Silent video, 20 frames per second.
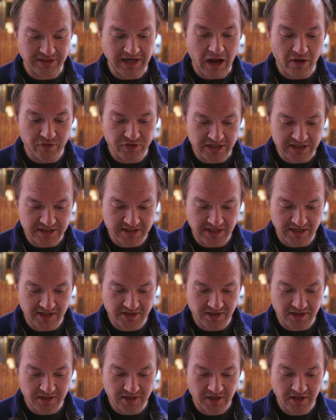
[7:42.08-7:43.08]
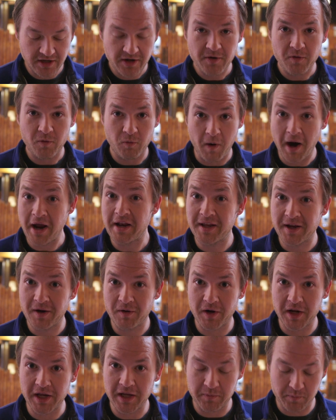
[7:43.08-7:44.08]
Southeast Asia right
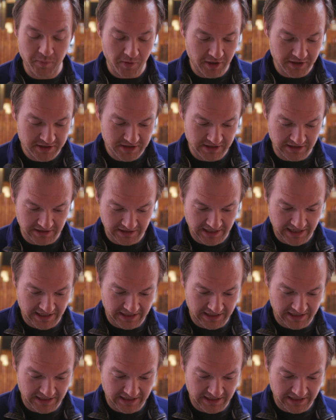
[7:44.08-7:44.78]
here in Boston.